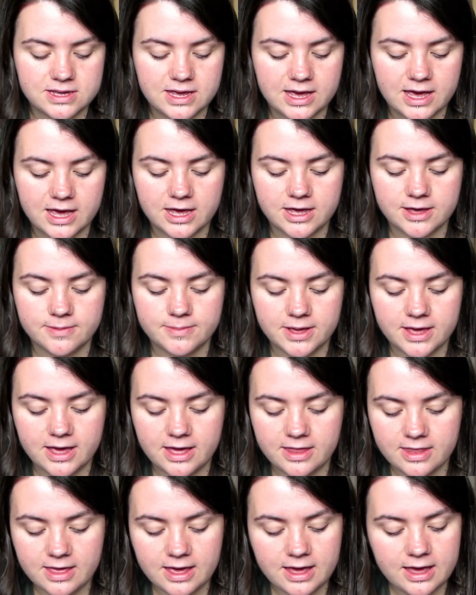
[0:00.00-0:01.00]

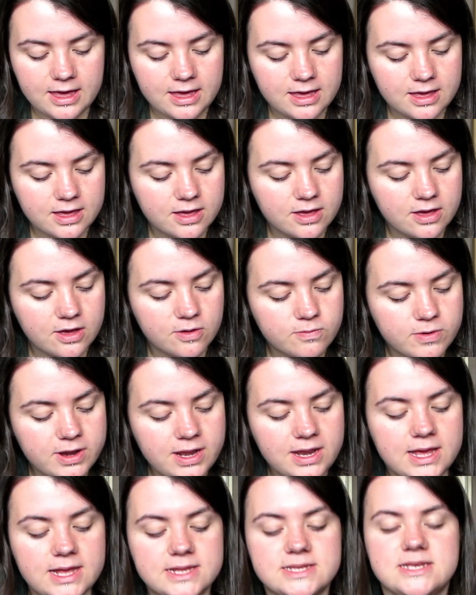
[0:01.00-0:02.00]
And they are
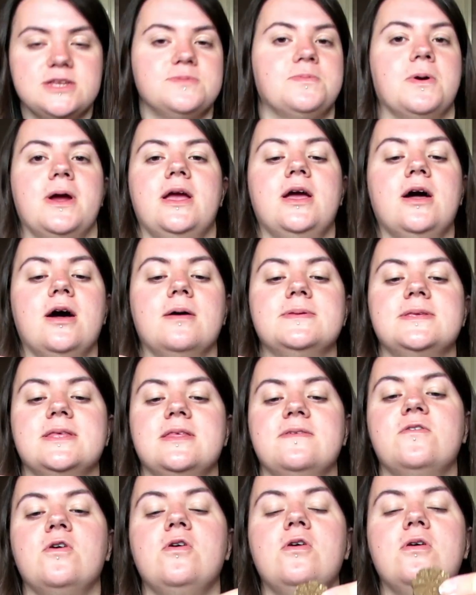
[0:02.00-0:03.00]
really easy to break up. So
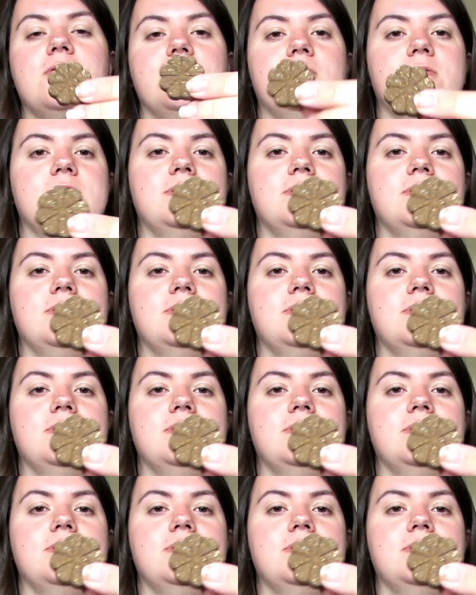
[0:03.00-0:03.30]
they've got